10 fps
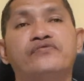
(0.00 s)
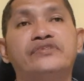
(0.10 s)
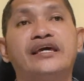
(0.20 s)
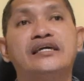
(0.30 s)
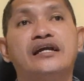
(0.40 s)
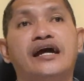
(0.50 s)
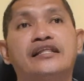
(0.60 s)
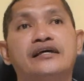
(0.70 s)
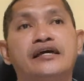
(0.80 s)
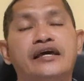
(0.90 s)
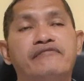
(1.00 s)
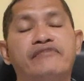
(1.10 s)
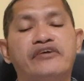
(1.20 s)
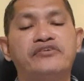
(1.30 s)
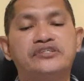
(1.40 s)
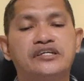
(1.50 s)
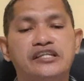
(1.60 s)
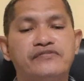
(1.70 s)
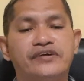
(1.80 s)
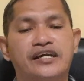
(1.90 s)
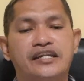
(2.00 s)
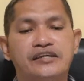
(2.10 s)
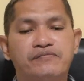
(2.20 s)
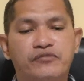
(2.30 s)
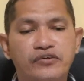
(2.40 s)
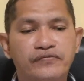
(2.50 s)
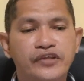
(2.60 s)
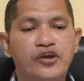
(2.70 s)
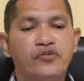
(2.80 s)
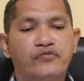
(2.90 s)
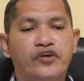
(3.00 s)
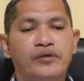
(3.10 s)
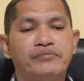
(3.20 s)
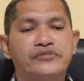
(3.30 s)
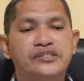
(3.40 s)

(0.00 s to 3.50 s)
they got a very significant improve from